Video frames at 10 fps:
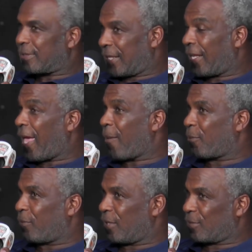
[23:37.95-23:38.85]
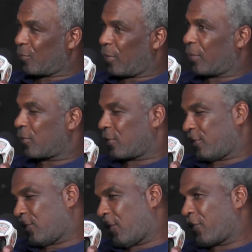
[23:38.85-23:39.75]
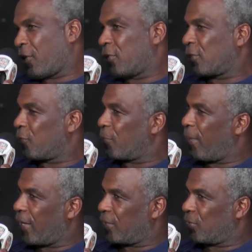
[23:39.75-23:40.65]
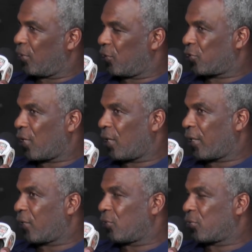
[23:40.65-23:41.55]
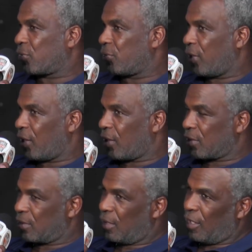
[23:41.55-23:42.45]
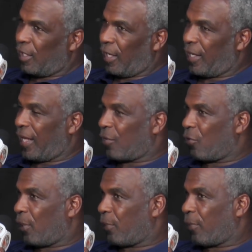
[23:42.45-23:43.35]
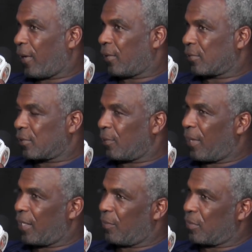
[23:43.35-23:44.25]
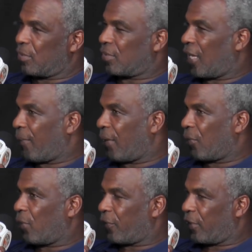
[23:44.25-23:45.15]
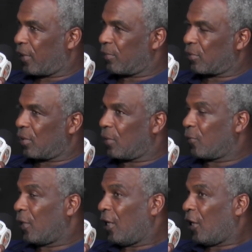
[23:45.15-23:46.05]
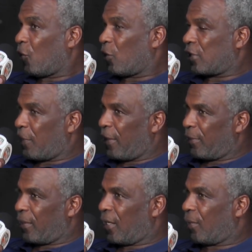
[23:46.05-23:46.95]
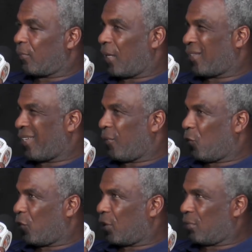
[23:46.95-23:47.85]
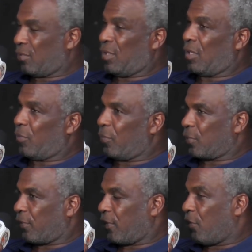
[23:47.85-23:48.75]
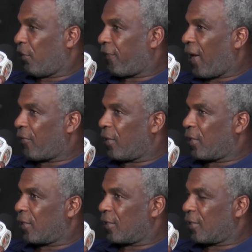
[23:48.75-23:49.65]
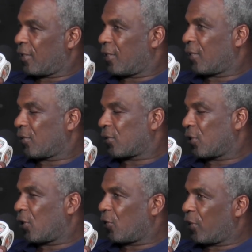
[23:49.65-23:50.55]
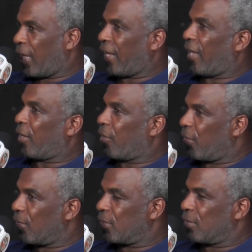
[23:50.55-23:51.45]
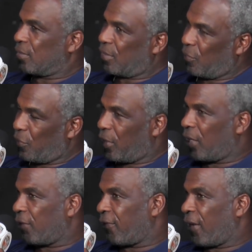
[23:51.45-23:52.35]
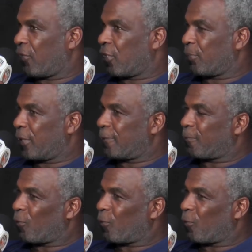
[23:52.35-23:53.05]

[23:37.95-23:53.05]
it happened when I was coaching with Michael Jordan and Charlotte. I coached 2 years, and they had Kwame Brown. Nobody ever took time out to work with him, so once they picked me up, I think we won, you know, we was over 500, you know, so then I got hurt and we went under 500, but